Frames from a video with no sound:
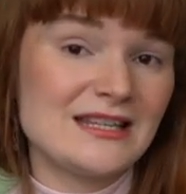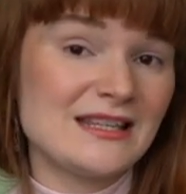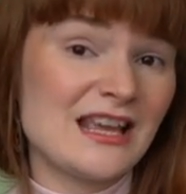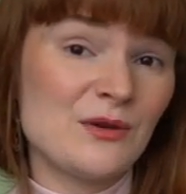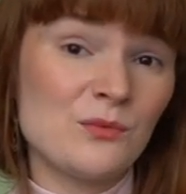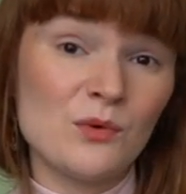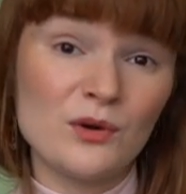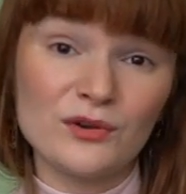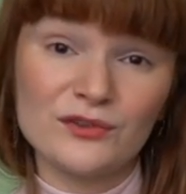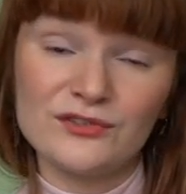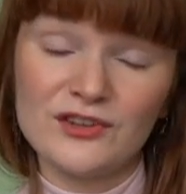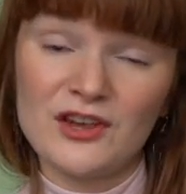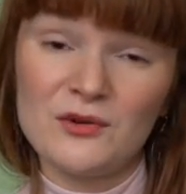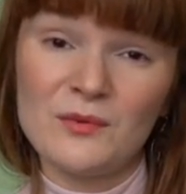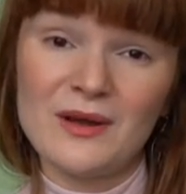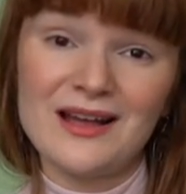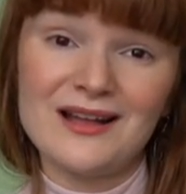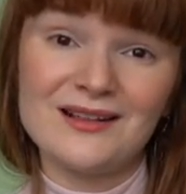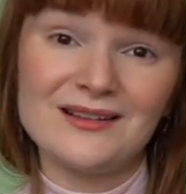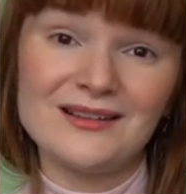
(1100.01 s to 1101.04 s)
They wash so
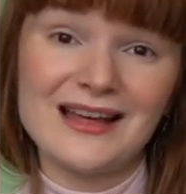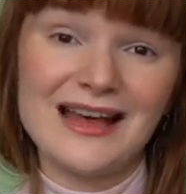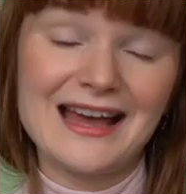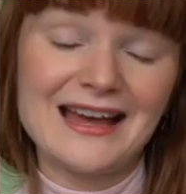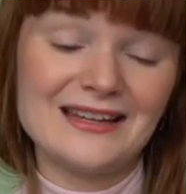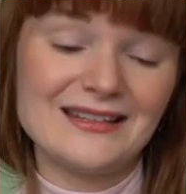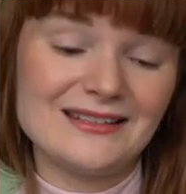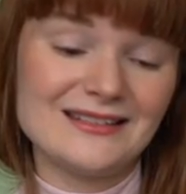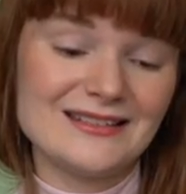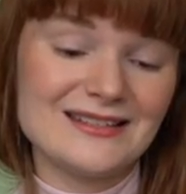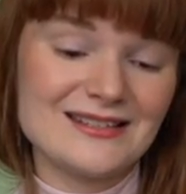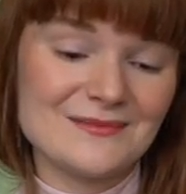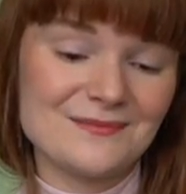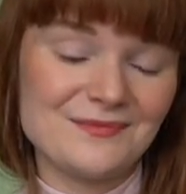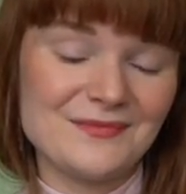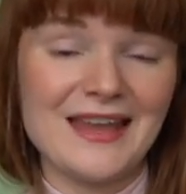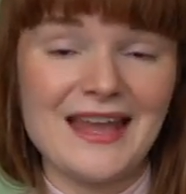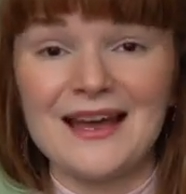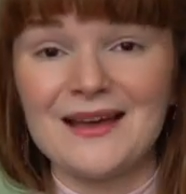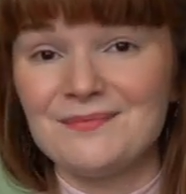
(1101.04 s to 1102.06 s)
well, and
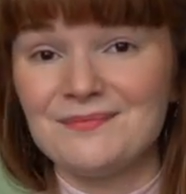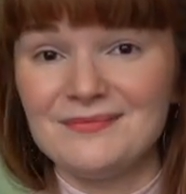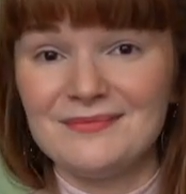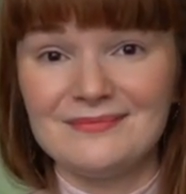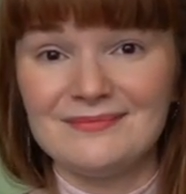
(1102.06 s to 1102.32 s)
yeah,